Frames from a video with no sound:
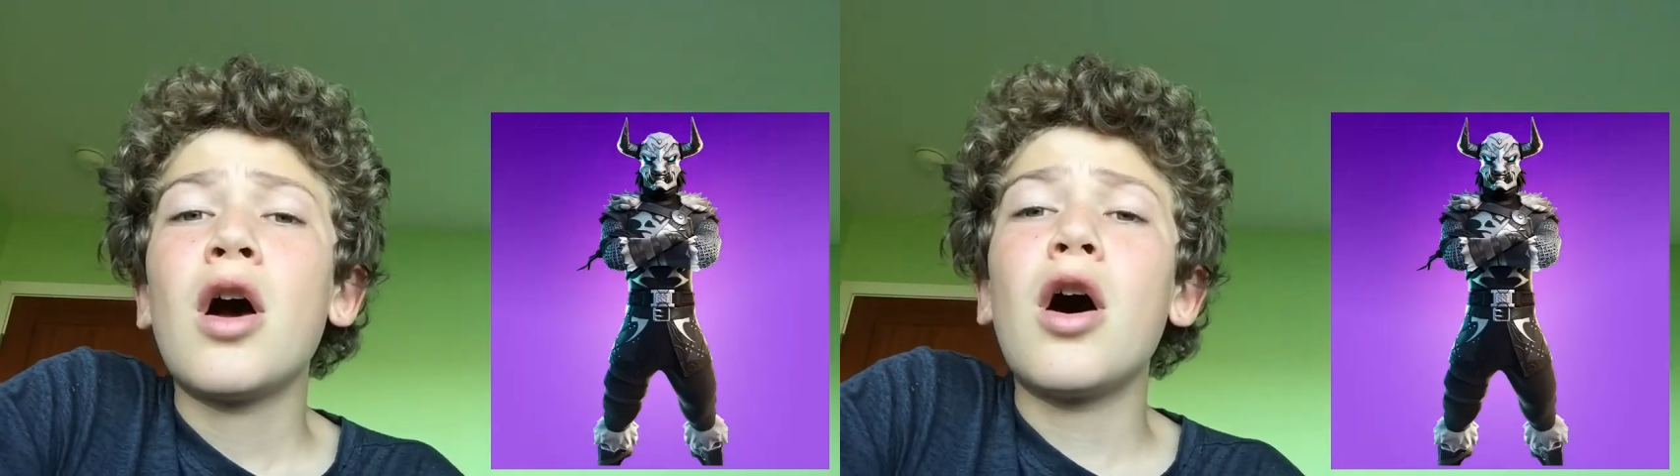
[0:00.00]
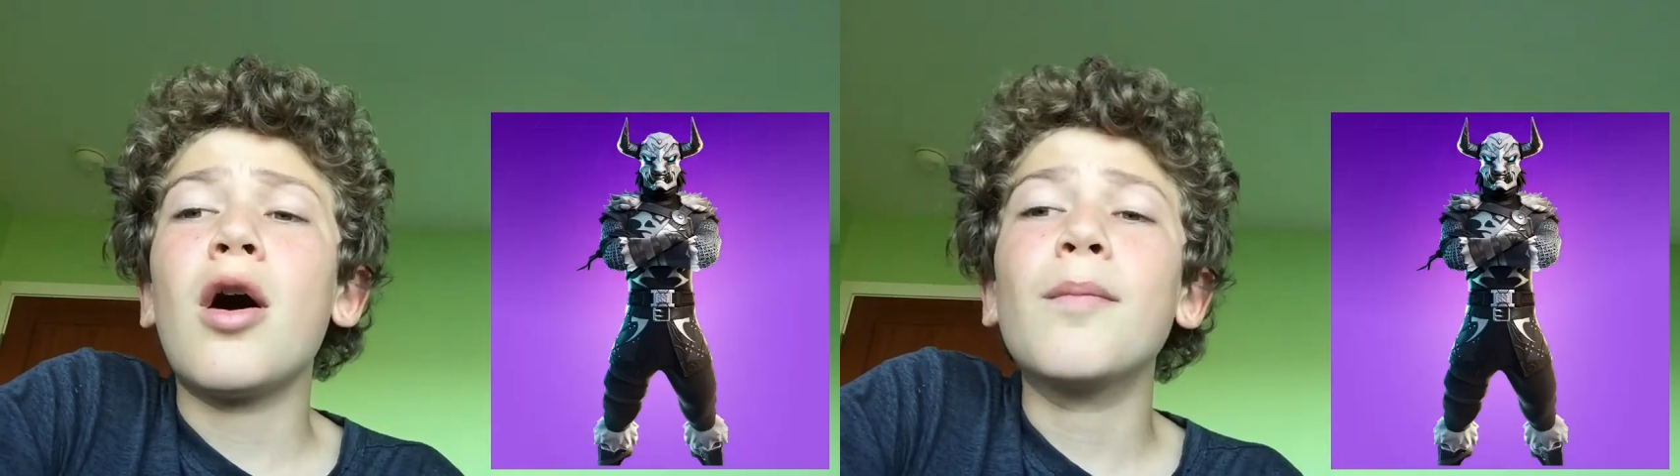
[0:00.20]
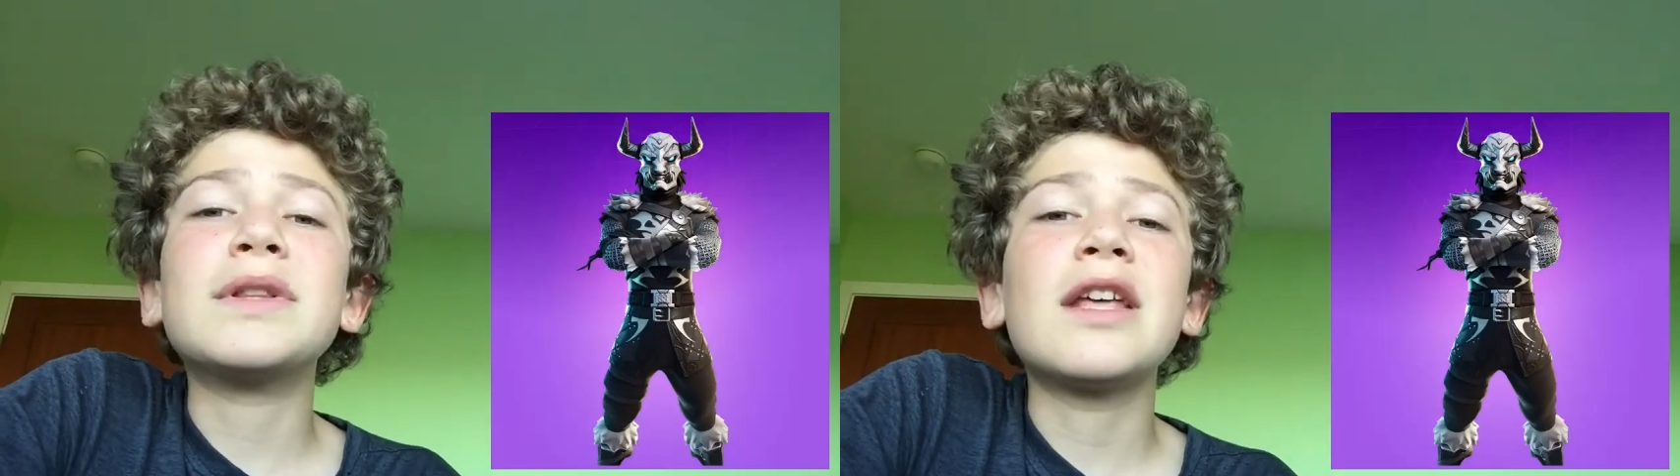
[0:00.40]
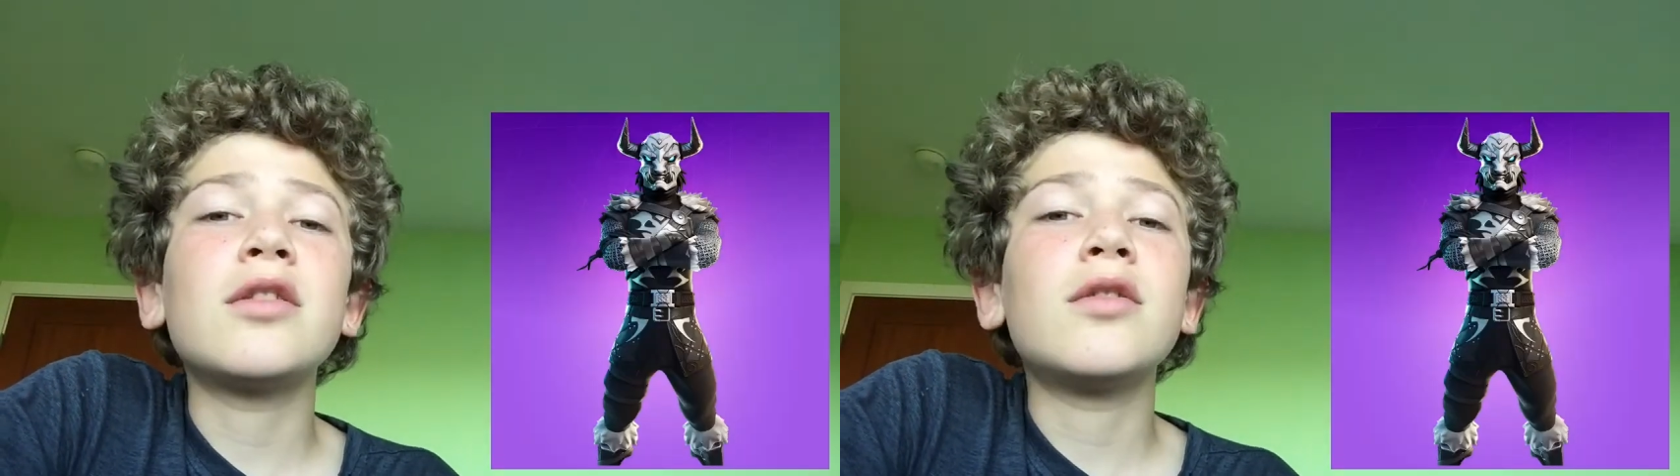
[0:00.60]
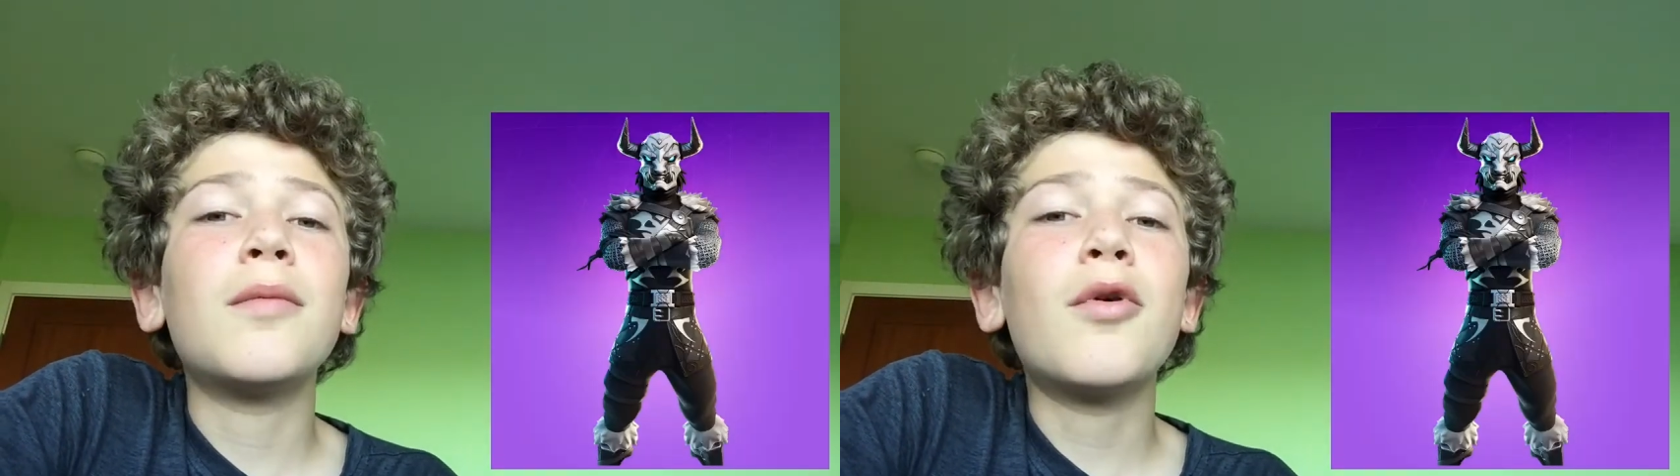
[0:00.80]
But
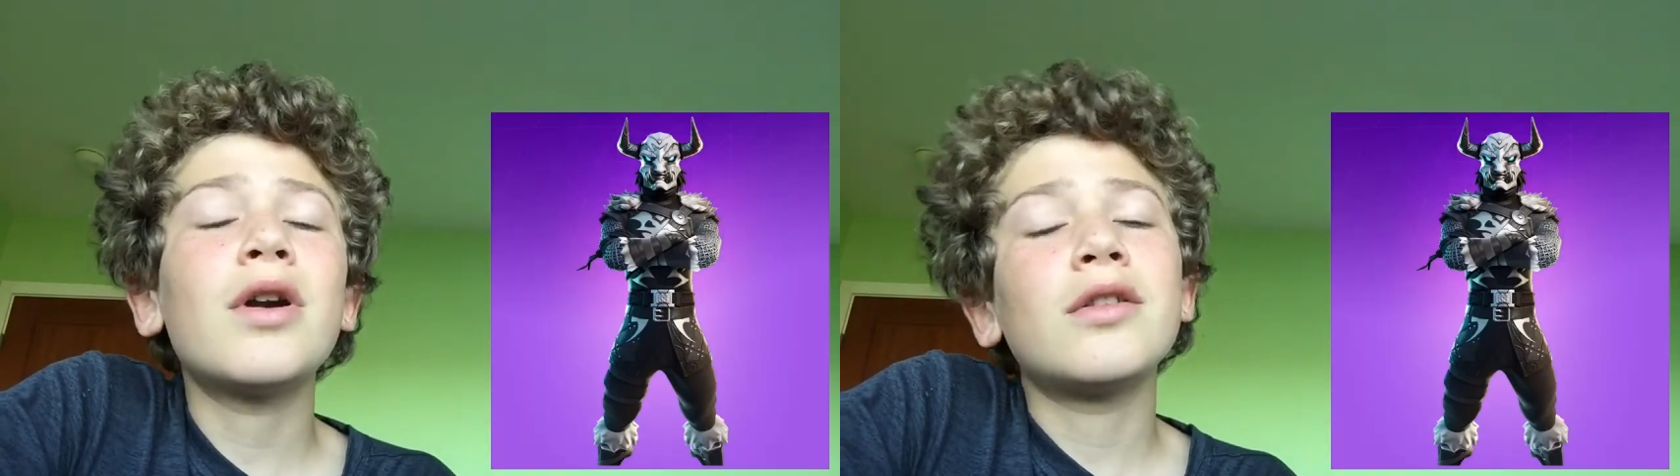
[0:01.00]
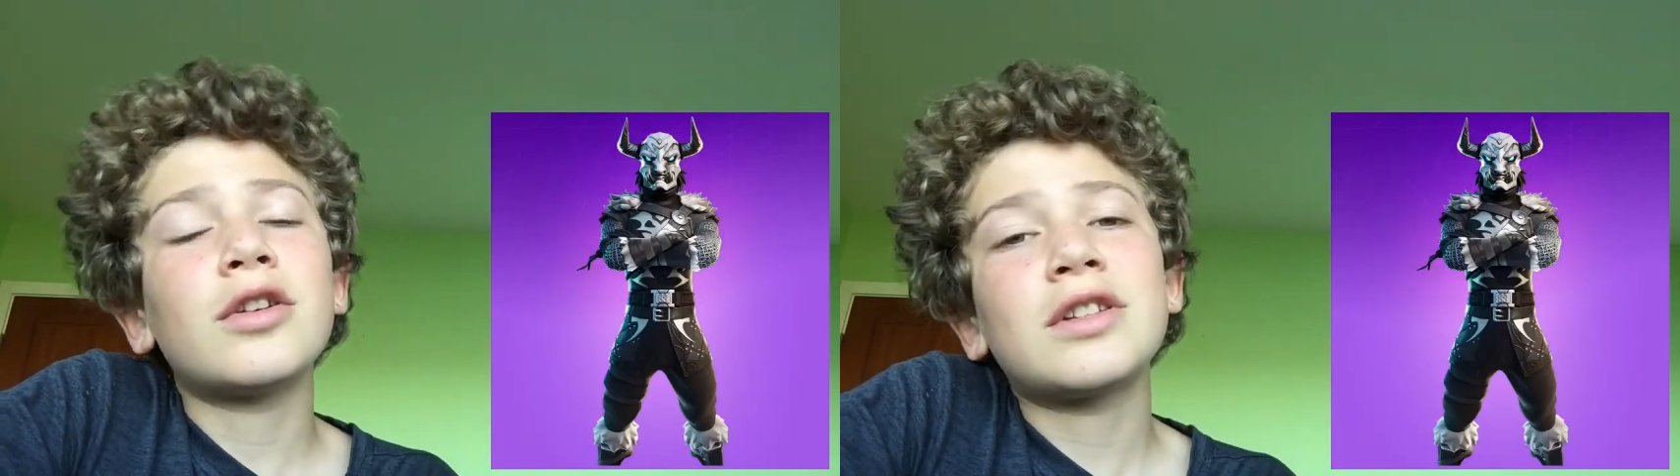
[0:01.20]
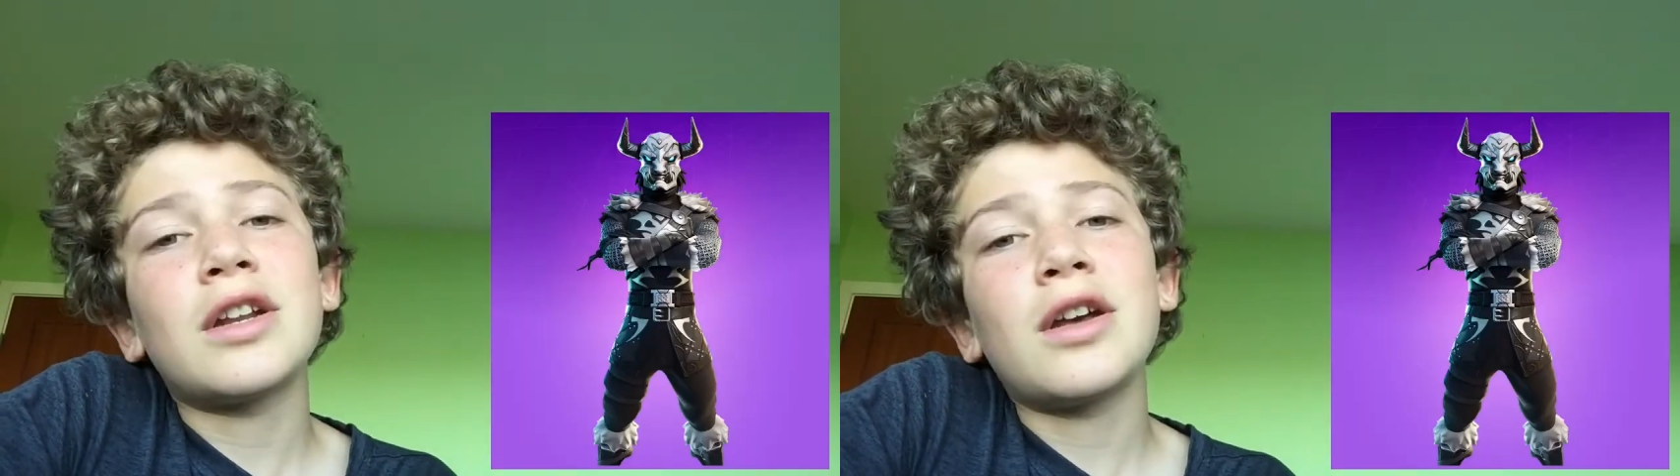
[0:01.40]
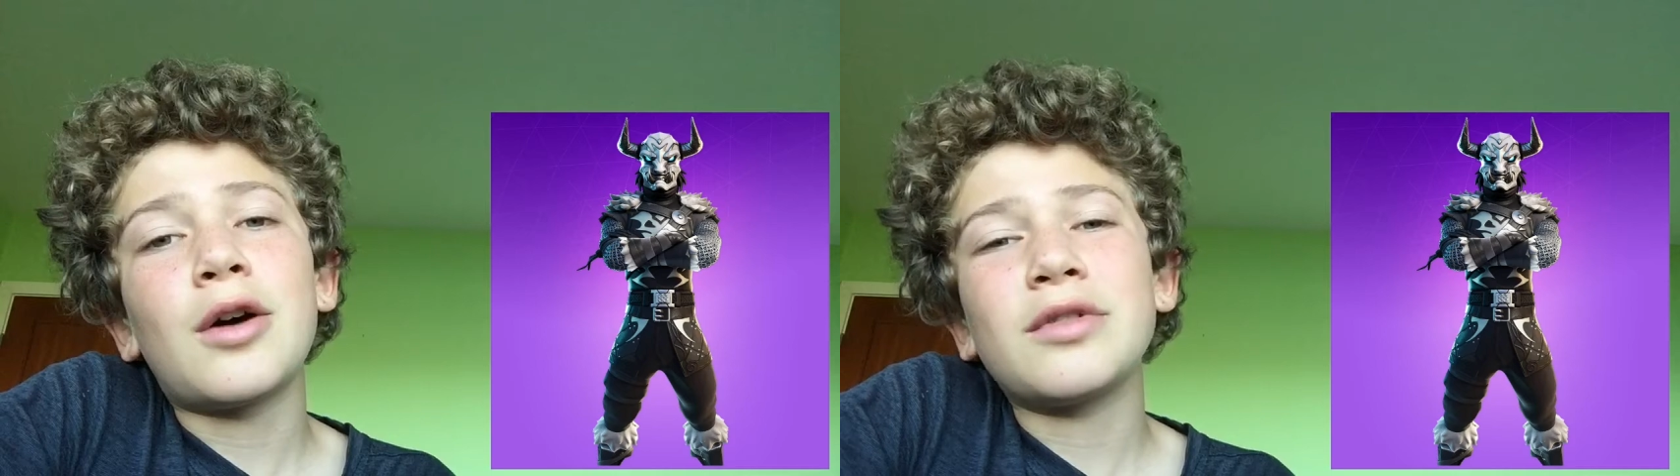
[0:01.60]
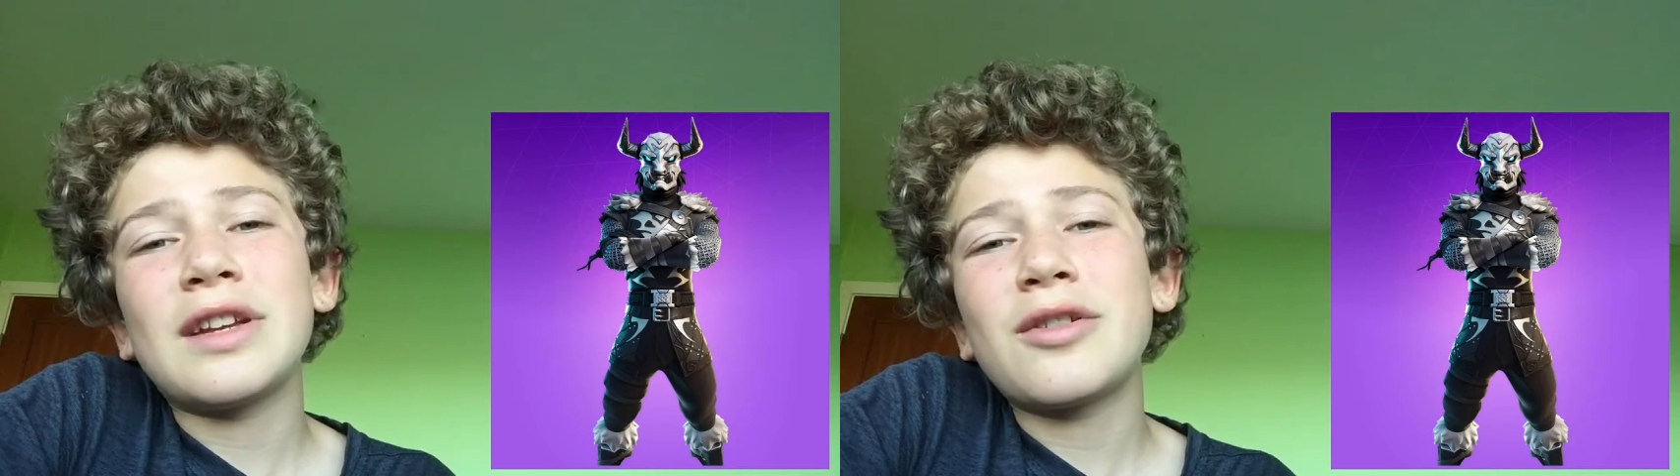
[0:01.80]
then the more I looked at it,
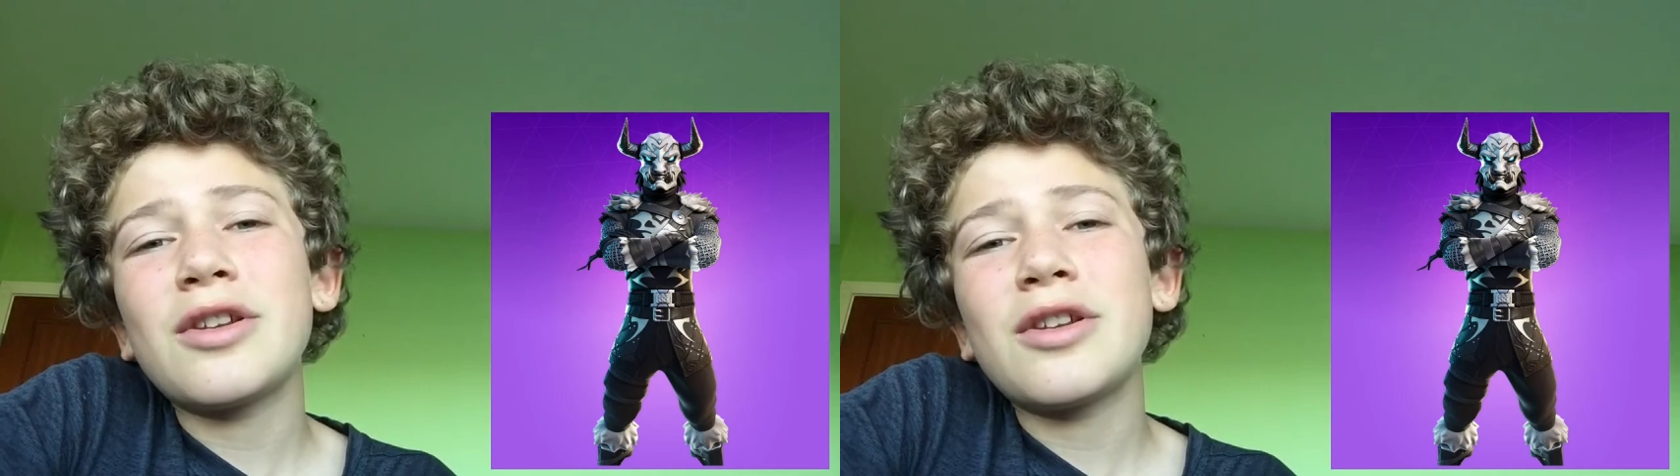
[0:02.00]
I was like,